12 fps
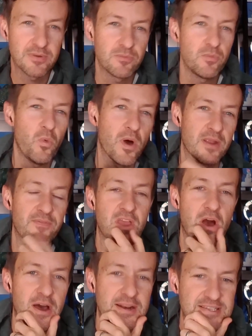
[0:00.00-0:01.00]
One of the
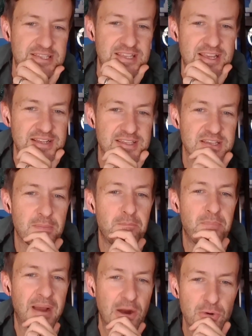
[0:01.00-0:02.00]
oddest things
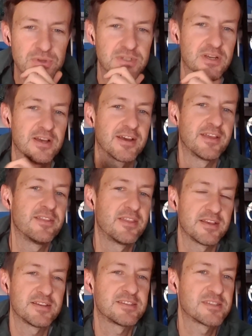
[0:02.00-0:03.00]
about
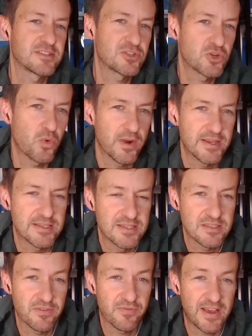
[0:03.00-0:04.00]
this choice
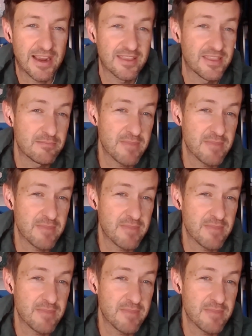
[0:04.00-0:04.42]
is the fact that